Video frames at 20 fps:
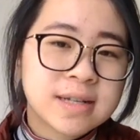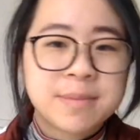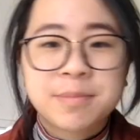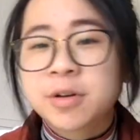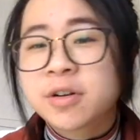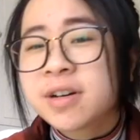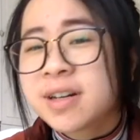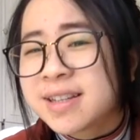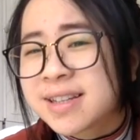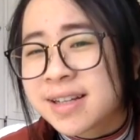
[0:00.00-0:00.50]
I'm
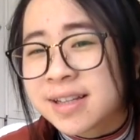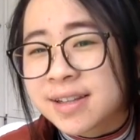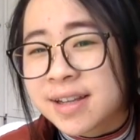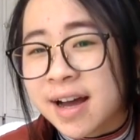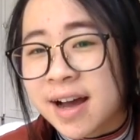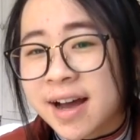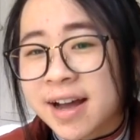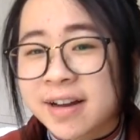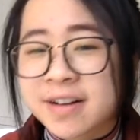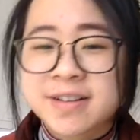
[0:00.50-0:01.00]
not gonna
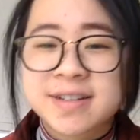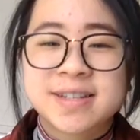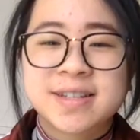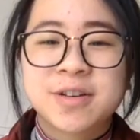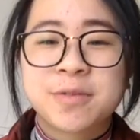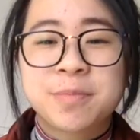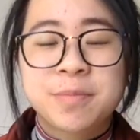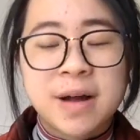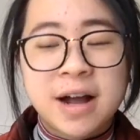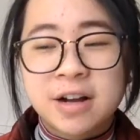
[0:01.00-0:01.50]
deny because
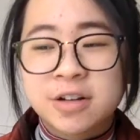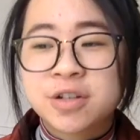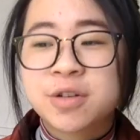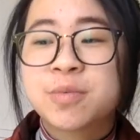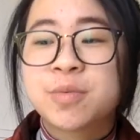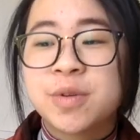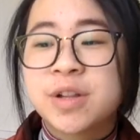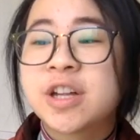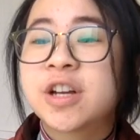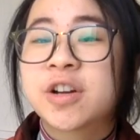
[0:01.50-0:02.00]
they're actually
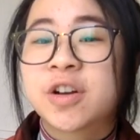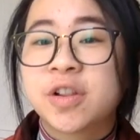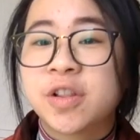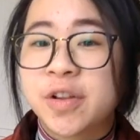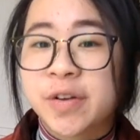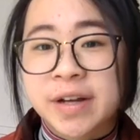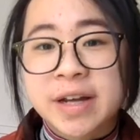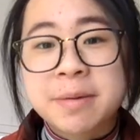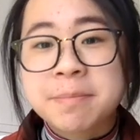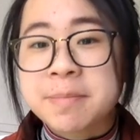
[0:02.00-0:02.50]
really good
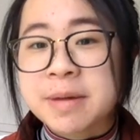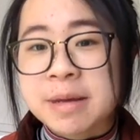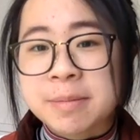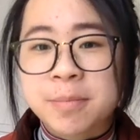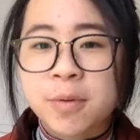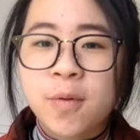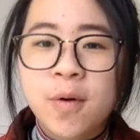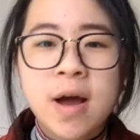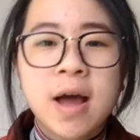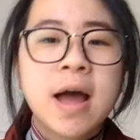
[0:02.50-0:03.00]
looking
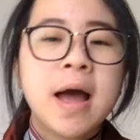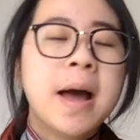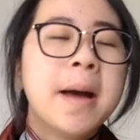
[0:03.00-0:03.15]
people,